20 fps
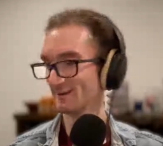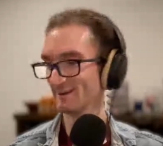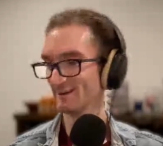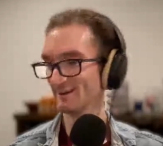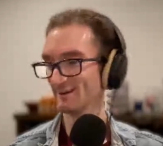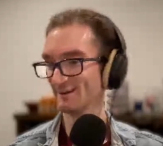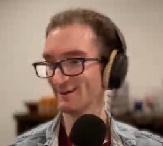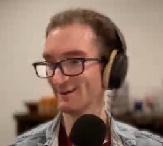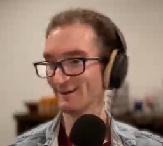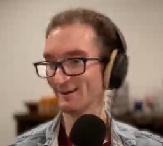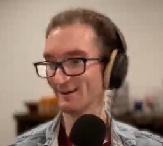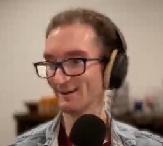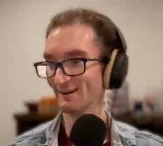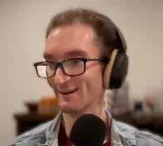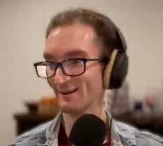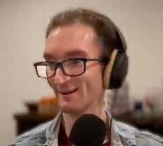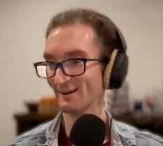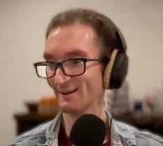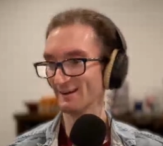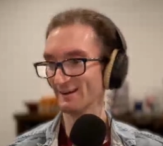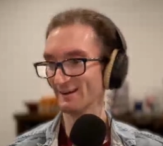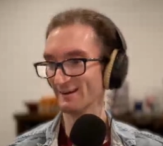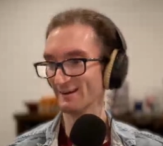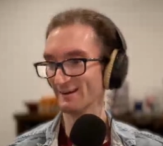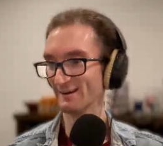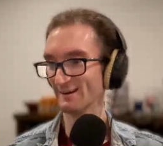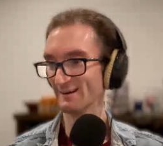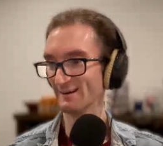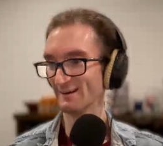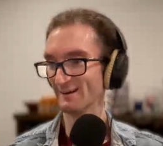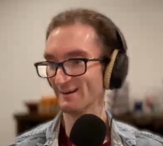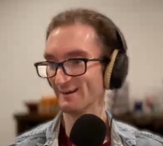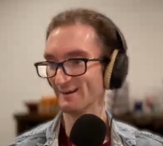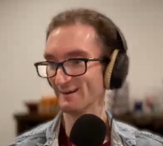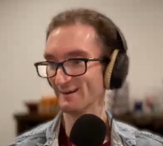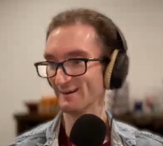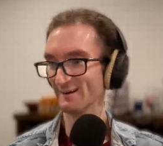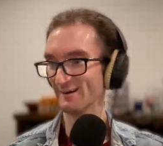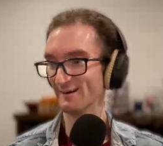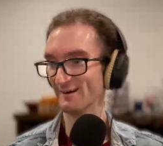
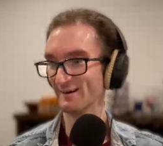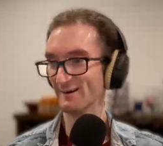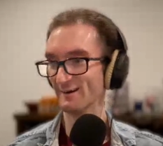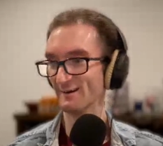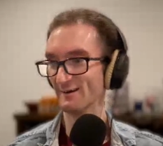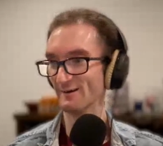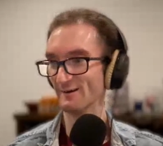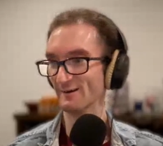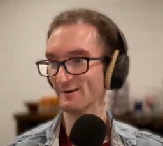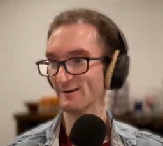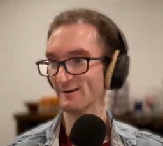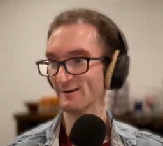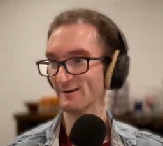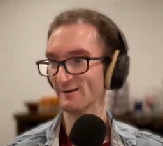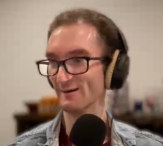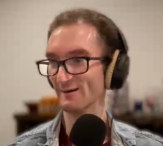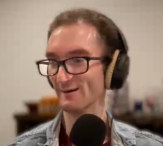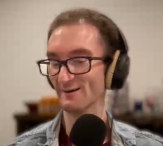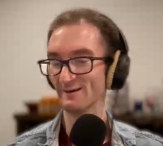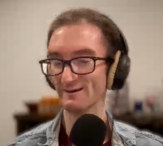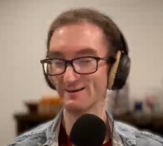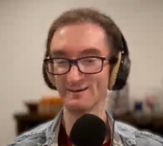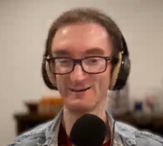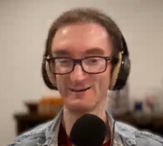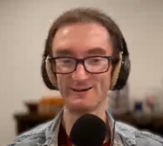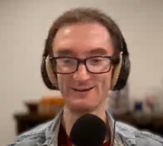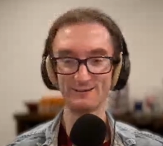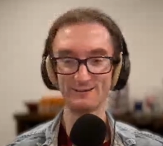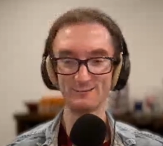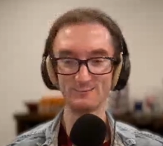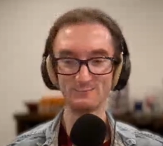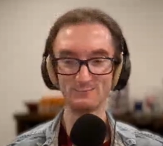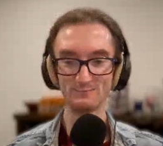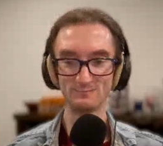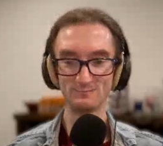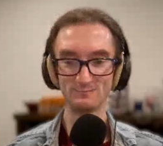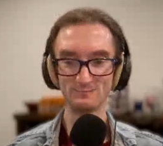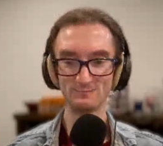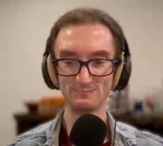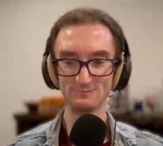
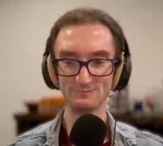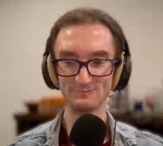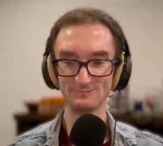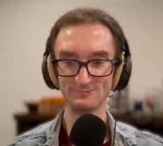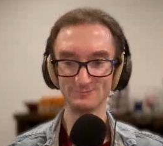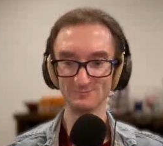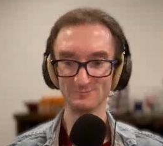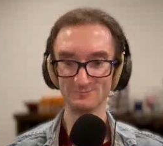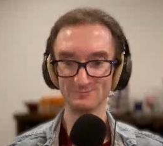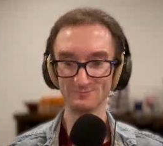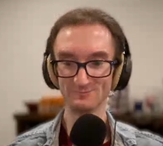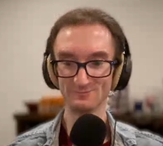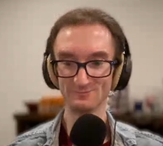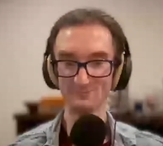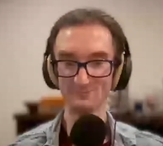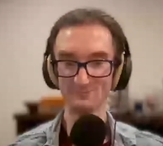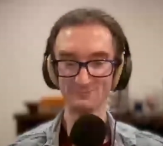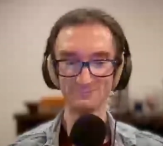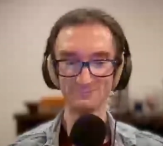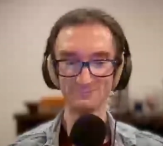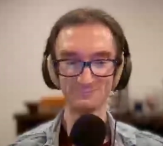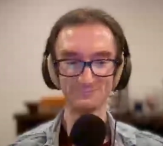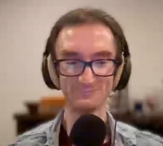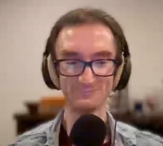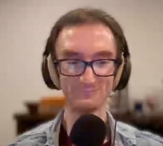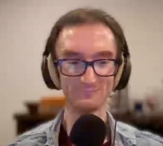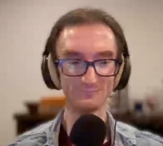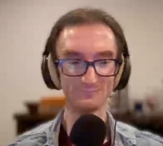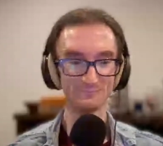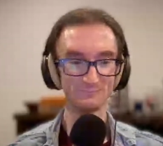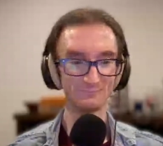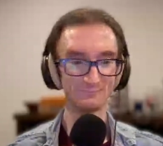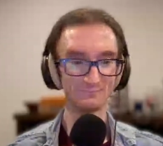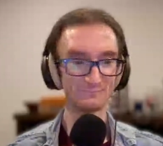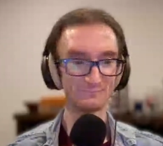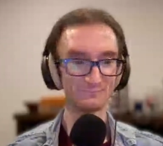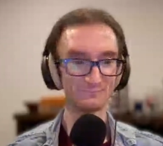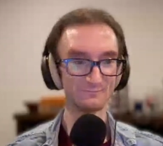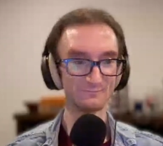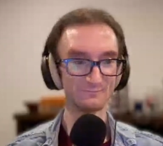
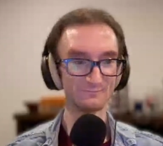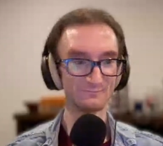(no one is talking)